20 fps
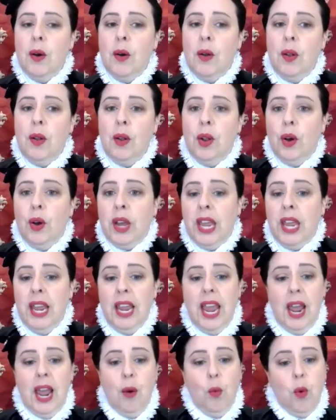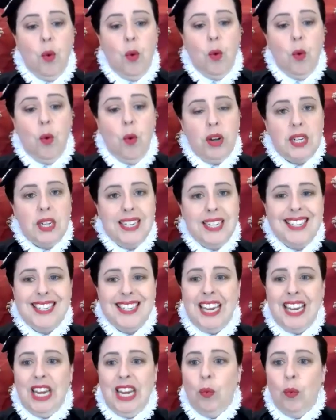looking at what is
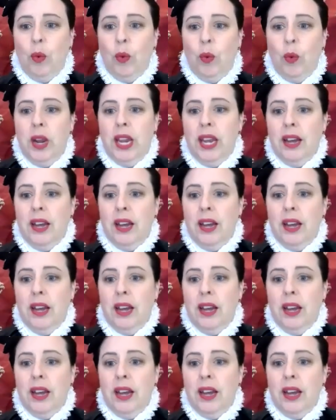seen where,